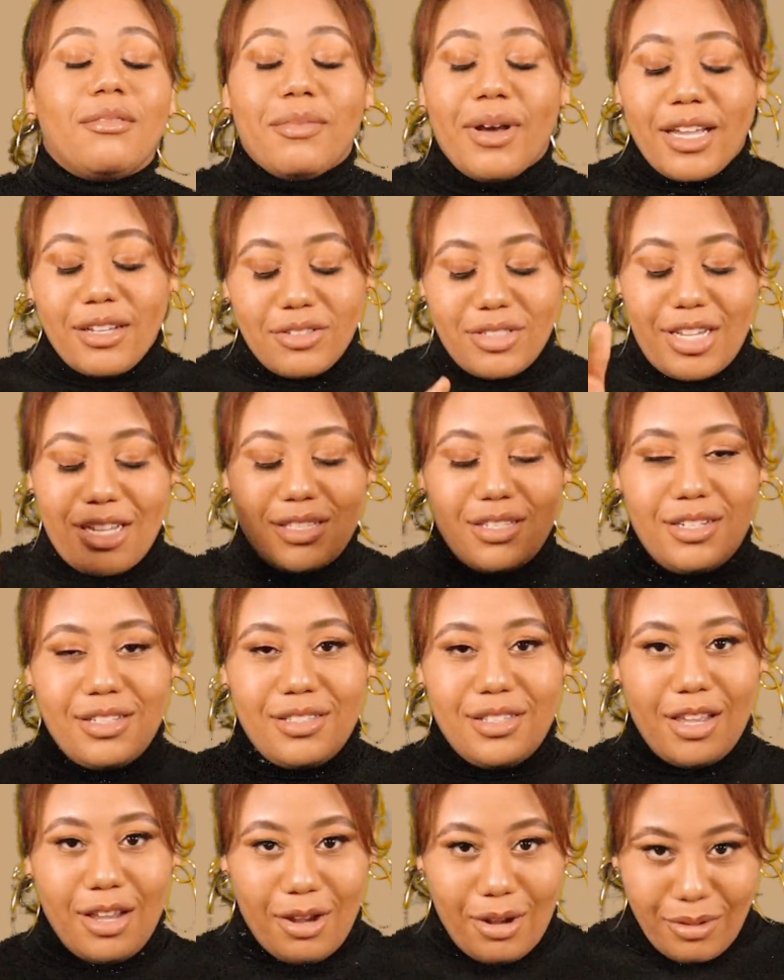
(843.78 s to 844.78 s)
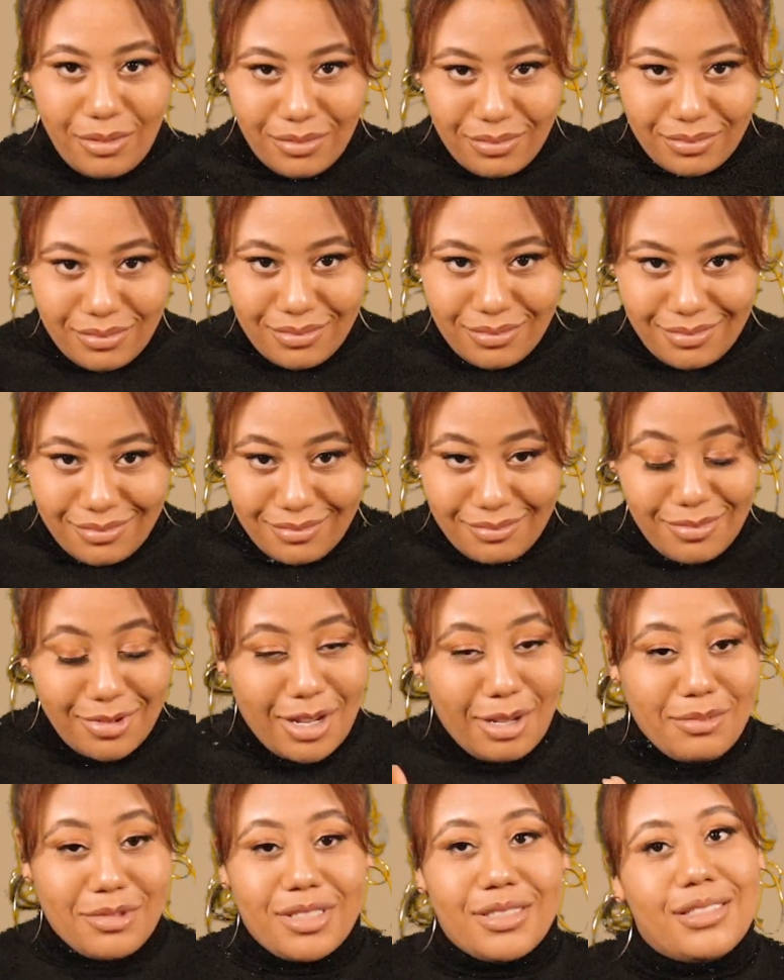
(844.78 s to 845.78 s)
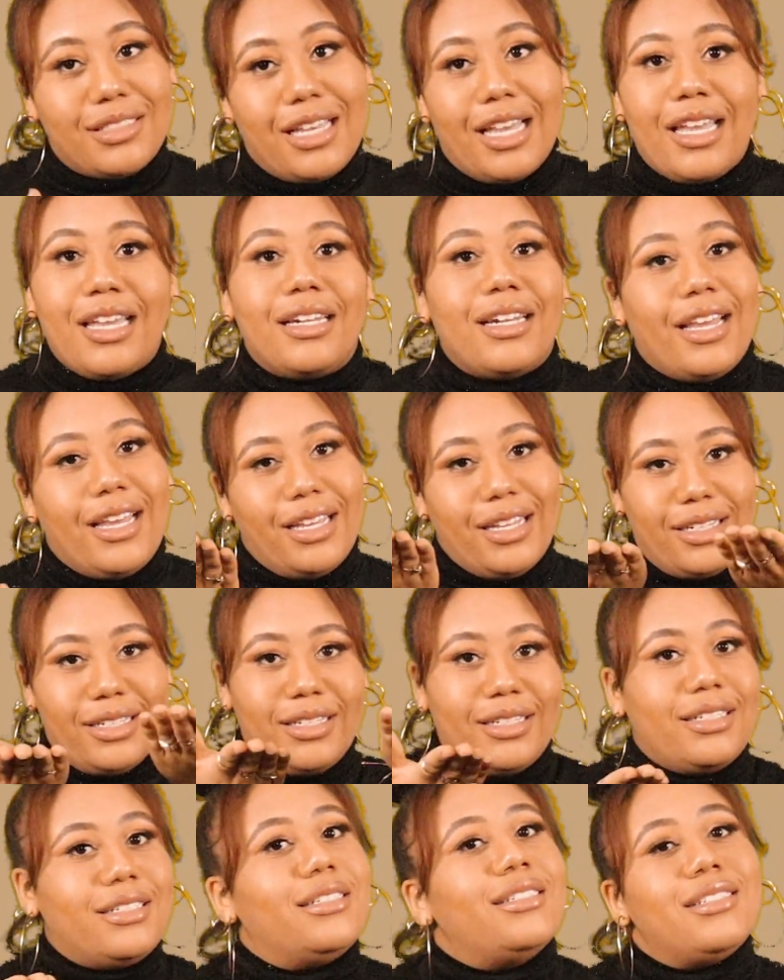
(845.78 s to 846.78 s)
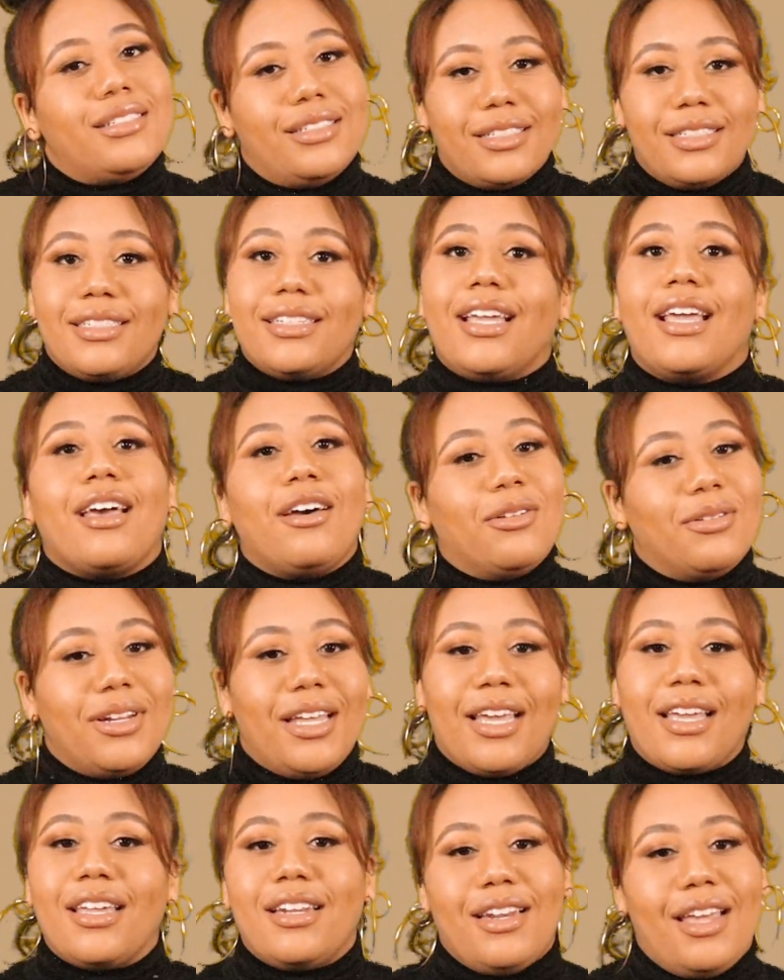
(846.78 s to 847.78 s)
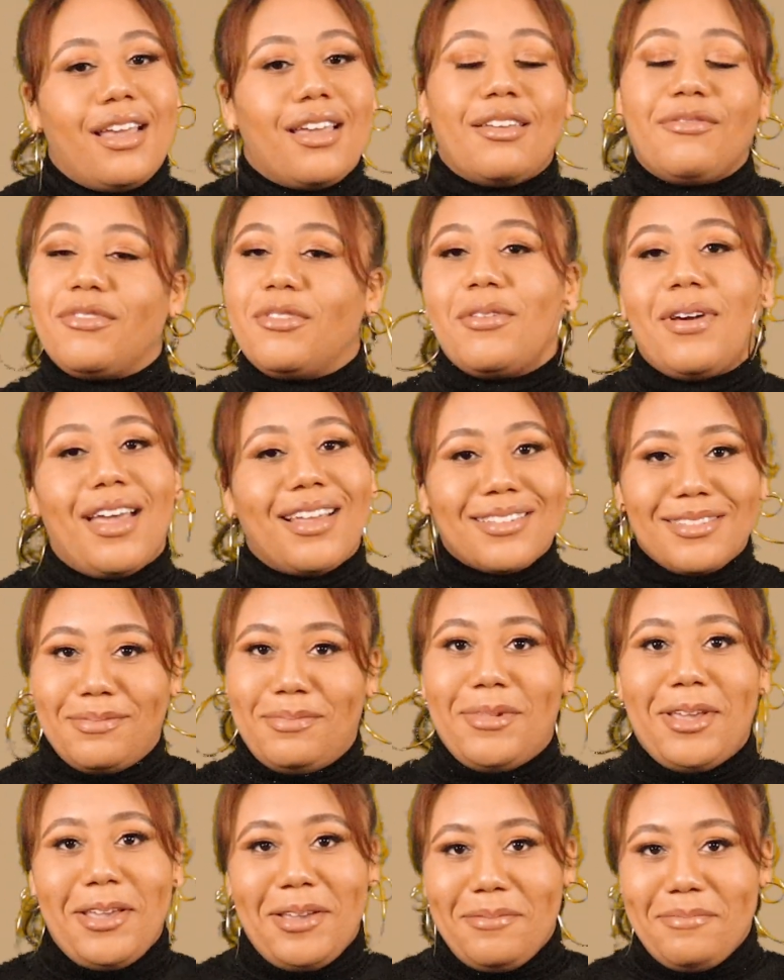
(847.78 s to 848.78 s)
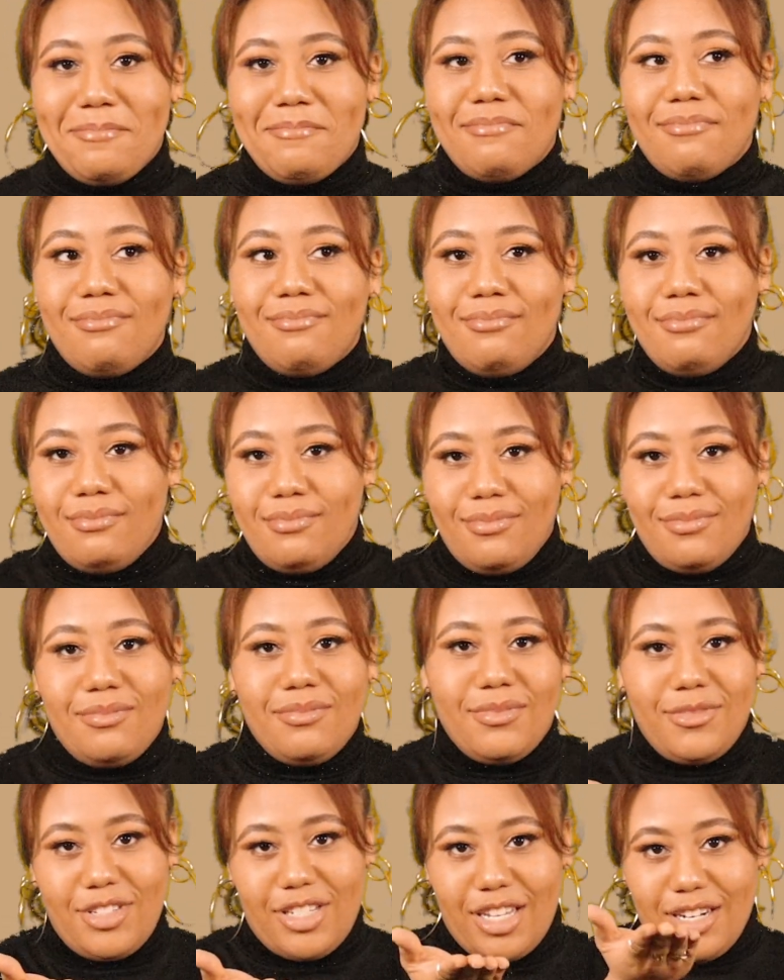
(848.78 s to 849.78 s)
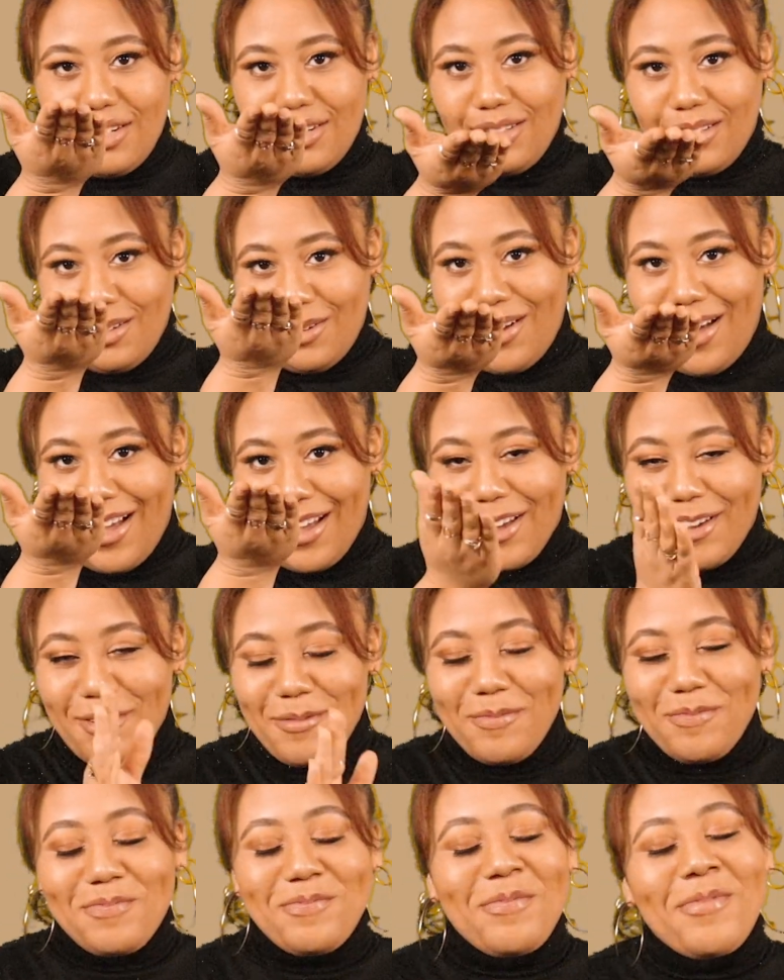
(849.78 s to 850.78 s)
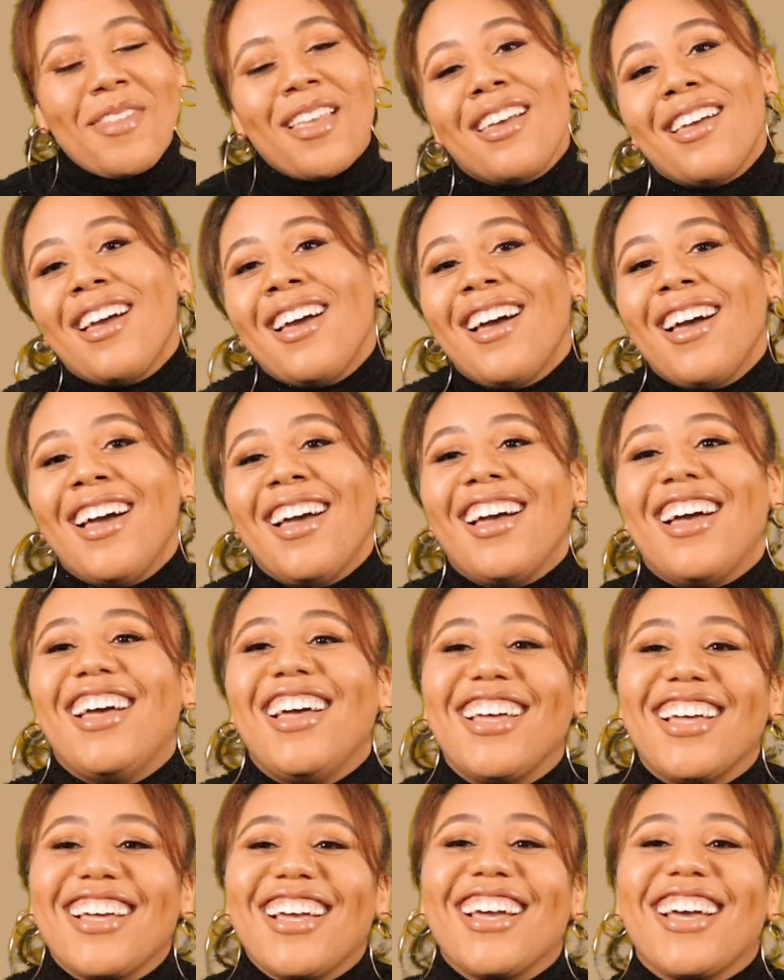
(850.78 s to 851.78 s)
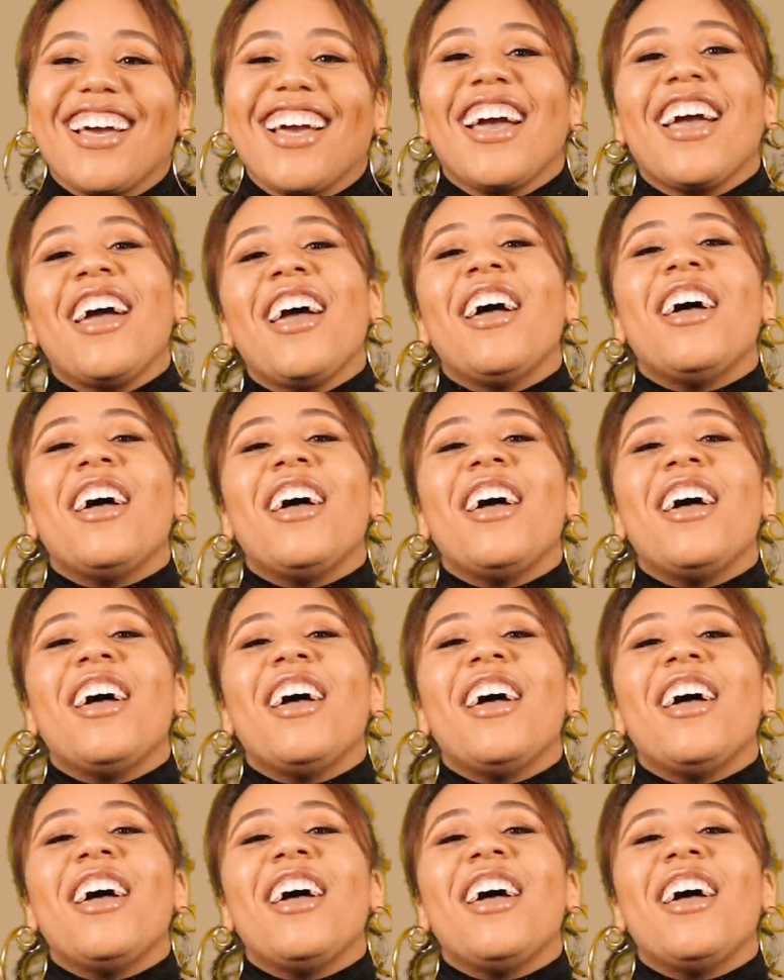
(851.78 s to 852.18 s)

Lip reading: Michael Jackson is the GOAT, but I'm just saying they go neck and neck if you ask me. Janet a little higher.